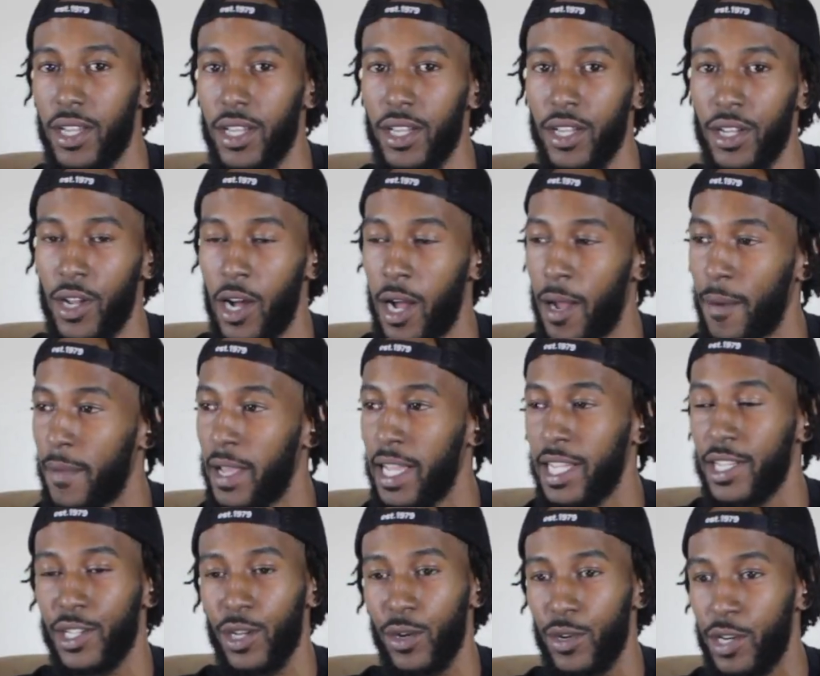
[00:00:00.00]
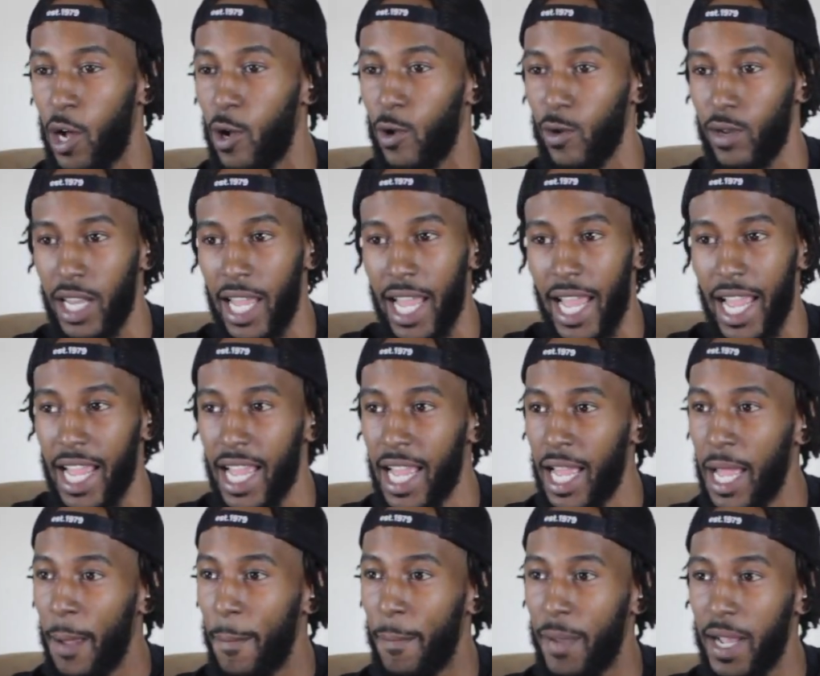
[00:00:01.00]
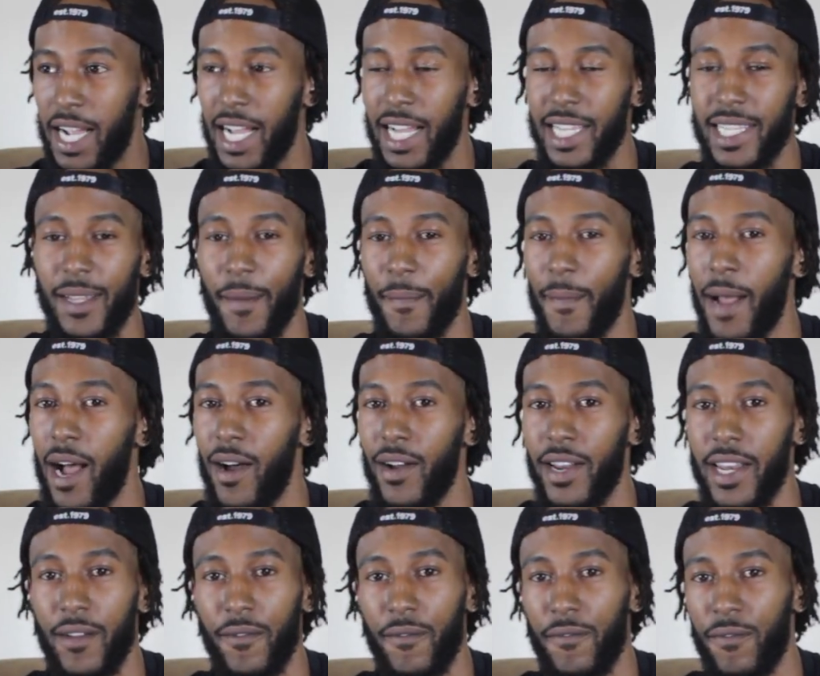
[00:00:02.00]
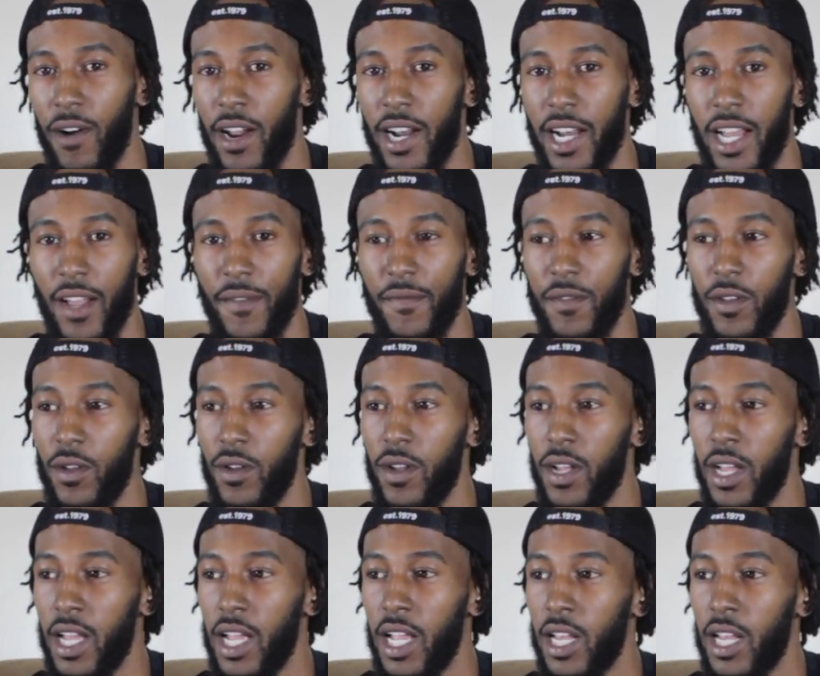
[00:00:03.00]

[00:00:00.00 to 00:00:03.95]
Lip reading: You know what I mean? So don't let, because the mountain in front of you,